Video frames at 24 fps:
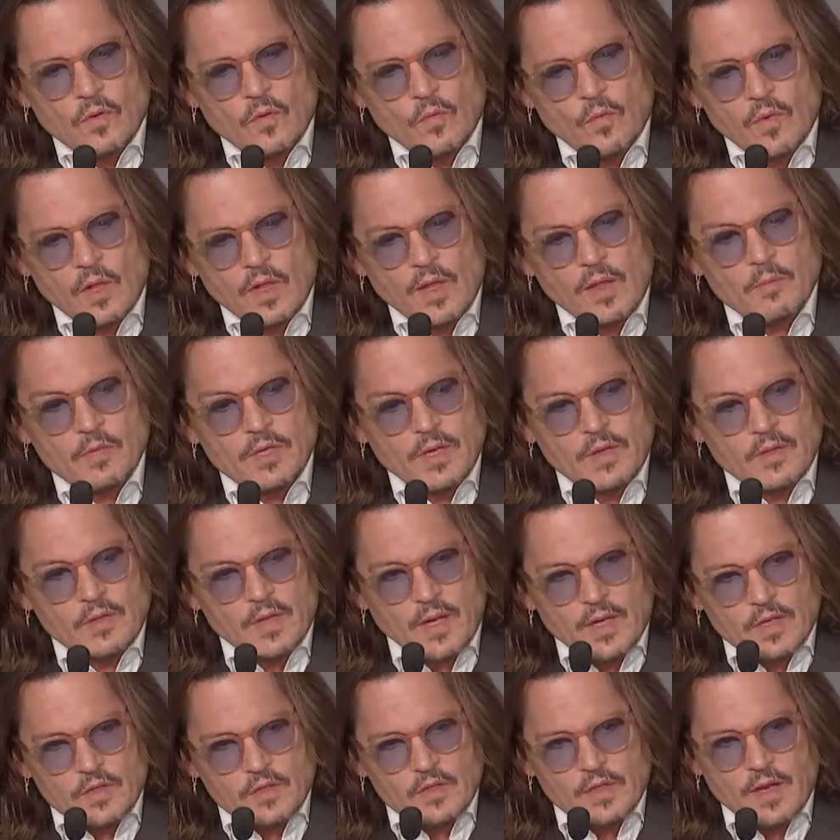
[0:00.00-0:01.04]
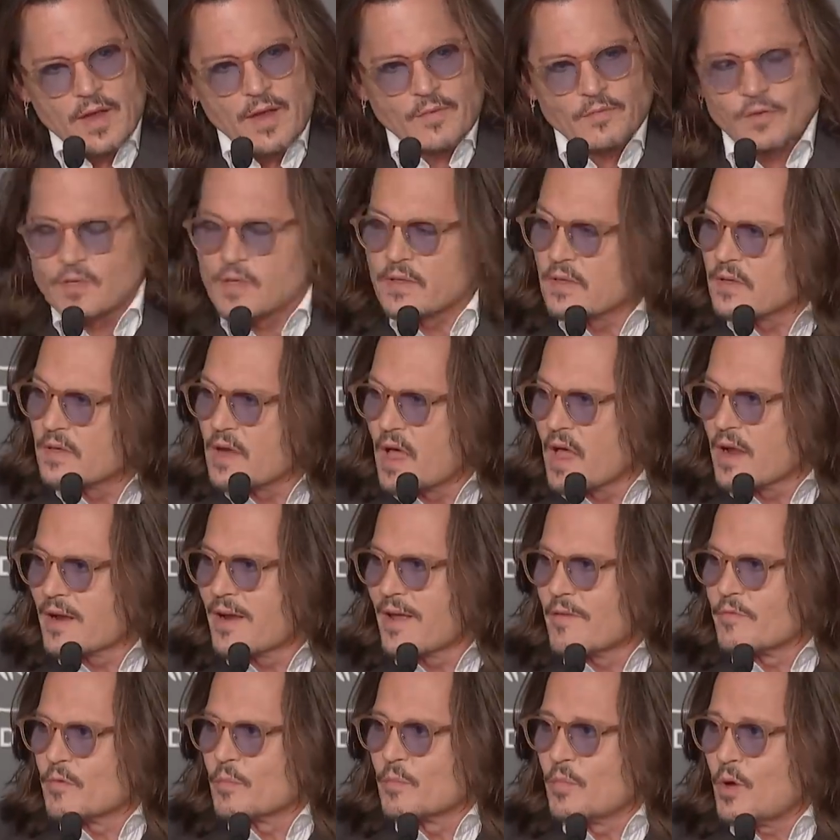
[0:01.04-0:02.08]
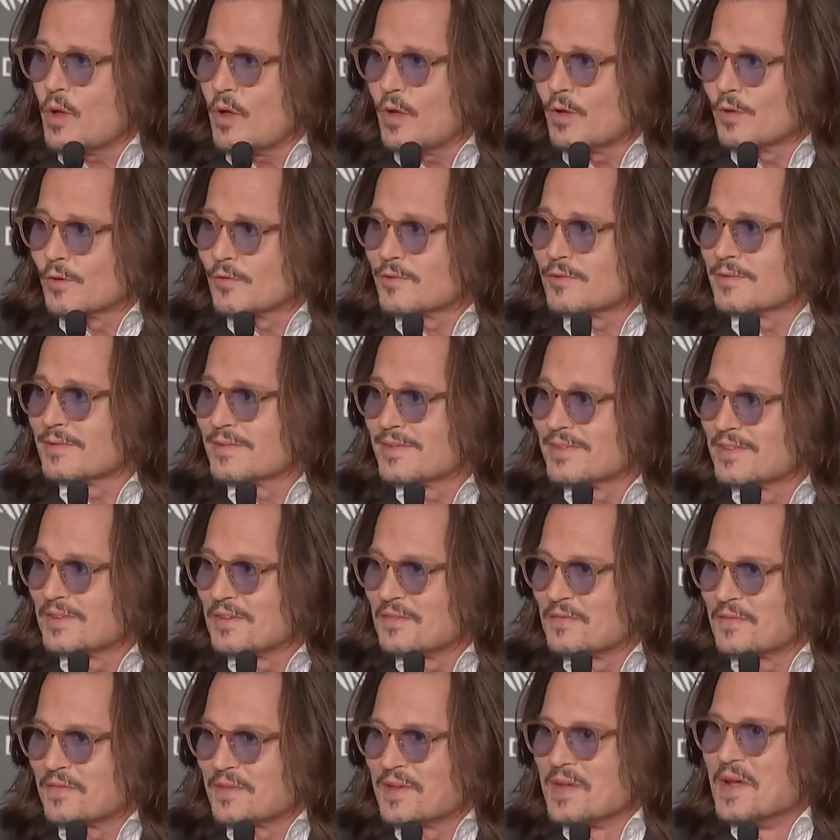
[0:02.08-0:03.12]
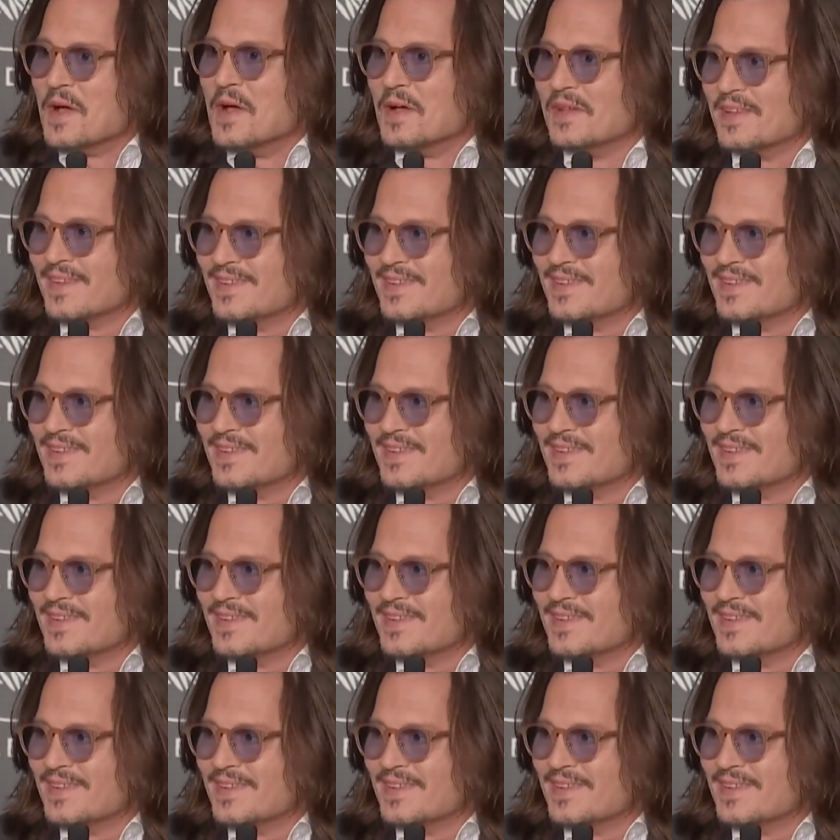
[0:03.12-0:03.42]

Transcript: Well, I mean, you'd have to not have a pulse to feel